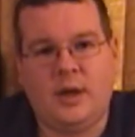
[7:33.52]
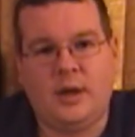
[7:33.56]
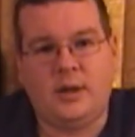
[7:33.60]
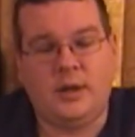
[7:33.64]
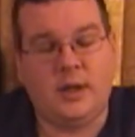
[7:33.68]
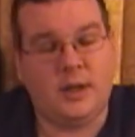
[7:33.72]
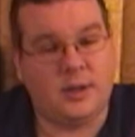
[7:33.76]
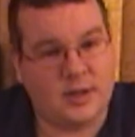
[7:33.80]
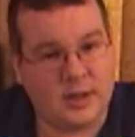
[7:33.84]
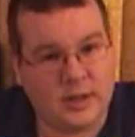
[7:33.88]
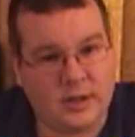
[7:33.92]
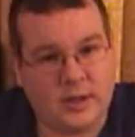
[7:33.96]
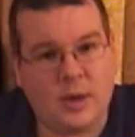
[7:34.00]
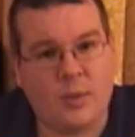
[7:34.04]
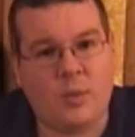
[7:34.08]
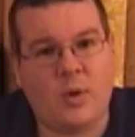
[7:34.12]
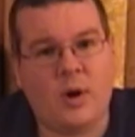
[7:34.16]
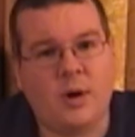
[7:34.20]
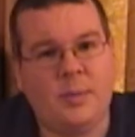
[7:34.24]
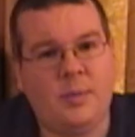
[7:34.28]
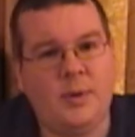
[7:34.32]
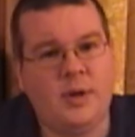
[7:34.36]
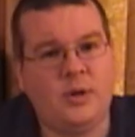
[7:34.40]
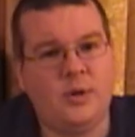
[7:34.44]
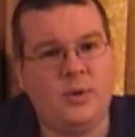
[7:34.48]
Do you think they
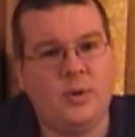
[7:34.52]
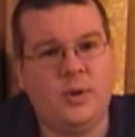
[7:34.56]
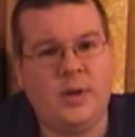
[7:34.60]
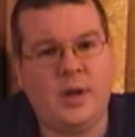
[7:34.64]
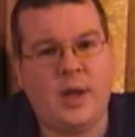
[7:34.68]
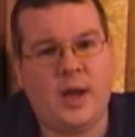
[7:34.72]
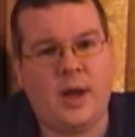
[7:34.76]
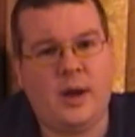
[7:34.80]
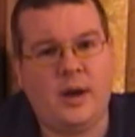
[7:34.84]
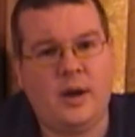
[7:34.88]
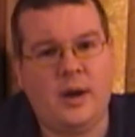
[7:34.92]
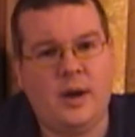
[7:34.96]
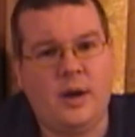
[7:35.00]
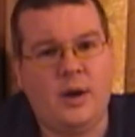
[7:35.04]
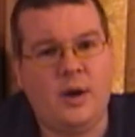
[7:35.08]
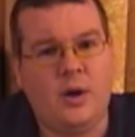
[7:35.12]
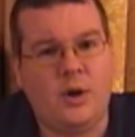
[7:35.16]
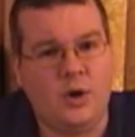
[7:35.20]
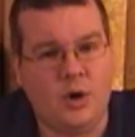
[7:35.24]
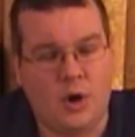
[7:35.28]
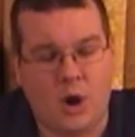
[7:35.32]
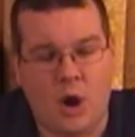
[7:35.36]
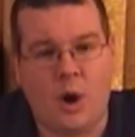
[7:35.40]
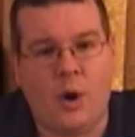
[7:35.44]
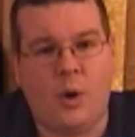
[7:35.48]
want to be doing that?
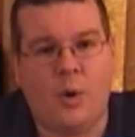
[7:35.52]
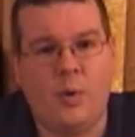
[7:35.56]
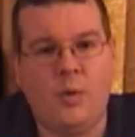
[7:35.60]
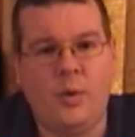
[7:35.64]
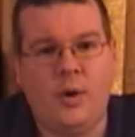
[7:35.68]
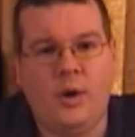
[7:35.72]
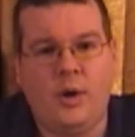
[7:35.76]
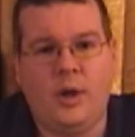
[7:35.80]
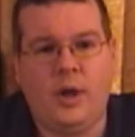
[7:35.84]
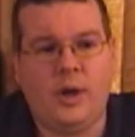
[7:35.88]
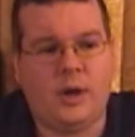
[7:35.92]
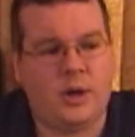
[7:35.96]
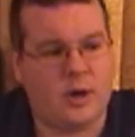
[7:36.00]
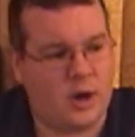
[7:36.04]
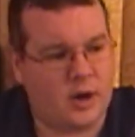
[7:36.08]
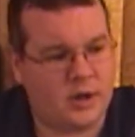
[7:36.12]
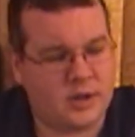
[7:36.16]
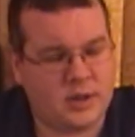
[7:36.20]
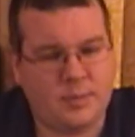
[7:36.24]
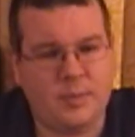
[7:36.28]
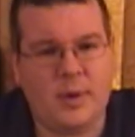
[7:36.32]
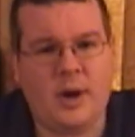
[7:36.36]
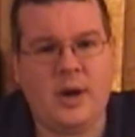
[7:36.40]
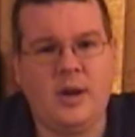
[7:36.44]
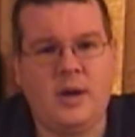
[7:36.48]
No, it
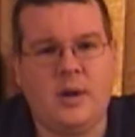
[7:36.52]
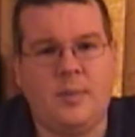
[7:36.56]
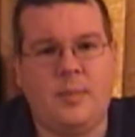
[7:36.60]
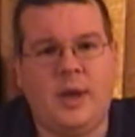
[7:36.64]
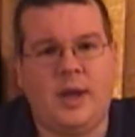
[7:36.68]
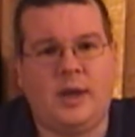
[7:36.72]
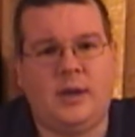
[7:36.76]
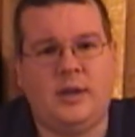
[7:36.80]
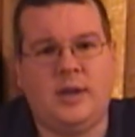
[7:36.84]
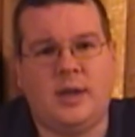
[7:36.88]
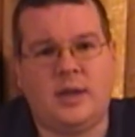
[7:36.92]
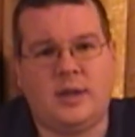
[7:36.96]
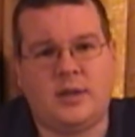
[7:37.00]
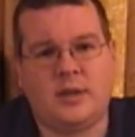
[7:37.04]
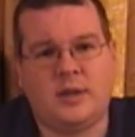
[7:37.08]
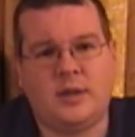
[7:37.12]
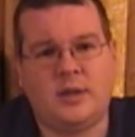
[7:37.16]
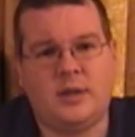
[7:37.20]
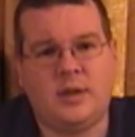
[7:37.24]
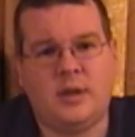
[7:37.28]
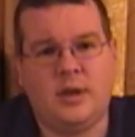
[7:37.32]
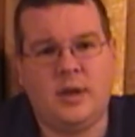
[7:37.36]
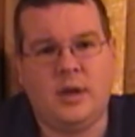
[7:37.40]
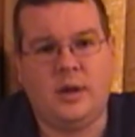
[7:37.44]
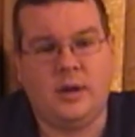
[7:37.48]
costs money to make
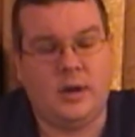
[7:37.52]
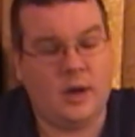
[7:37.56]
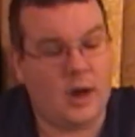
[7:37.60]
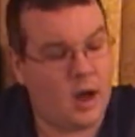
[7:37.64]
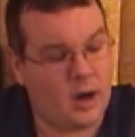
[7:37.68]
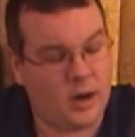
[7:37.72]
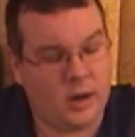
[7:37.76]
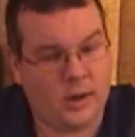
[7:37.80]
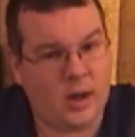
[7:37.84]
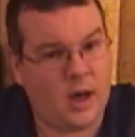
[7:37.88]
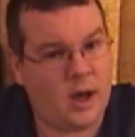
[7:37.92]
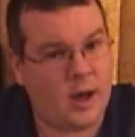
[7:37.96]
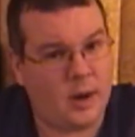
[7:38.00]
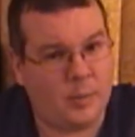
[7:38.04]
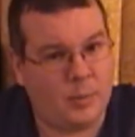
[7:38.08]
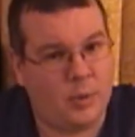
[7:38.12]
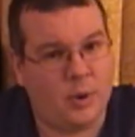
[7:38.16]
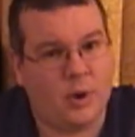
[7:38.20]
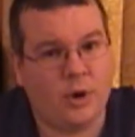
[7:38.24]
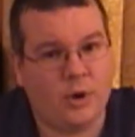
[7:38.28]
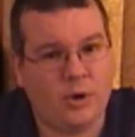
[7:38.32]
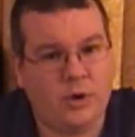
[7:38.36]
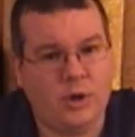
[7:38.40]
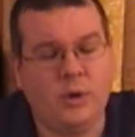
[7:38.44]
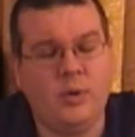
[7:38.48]
discs. Not a lot
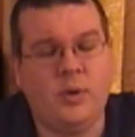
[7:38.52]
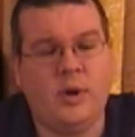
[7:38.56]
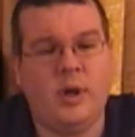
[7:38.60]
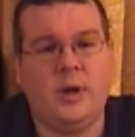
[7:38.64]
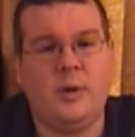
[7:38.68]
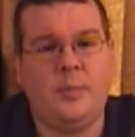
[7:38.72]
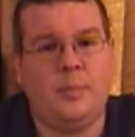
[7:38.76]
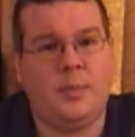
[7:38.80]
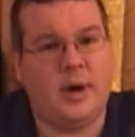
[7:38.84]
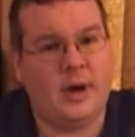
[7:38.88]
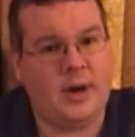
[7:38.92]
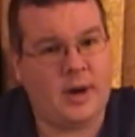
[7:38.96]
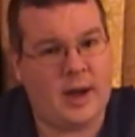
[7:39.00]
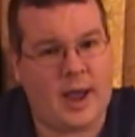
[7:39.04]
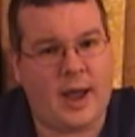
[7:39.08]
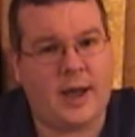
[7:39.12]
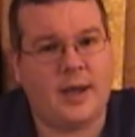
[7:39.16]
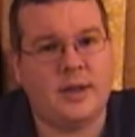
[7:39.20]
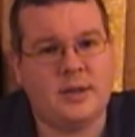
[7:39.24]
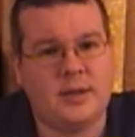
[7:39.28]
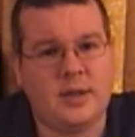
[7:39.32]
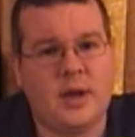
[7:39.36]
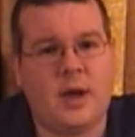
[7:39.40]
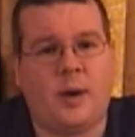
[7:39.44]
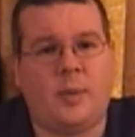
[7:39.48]
per unit, but it
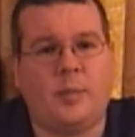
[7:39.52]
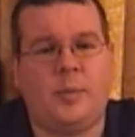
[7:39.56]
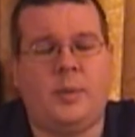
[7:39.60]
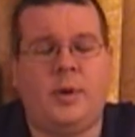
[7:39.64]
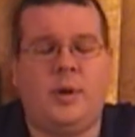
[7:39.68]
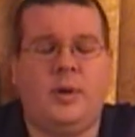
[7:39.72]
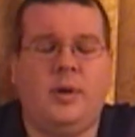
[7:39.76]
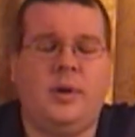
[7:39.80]
adds up.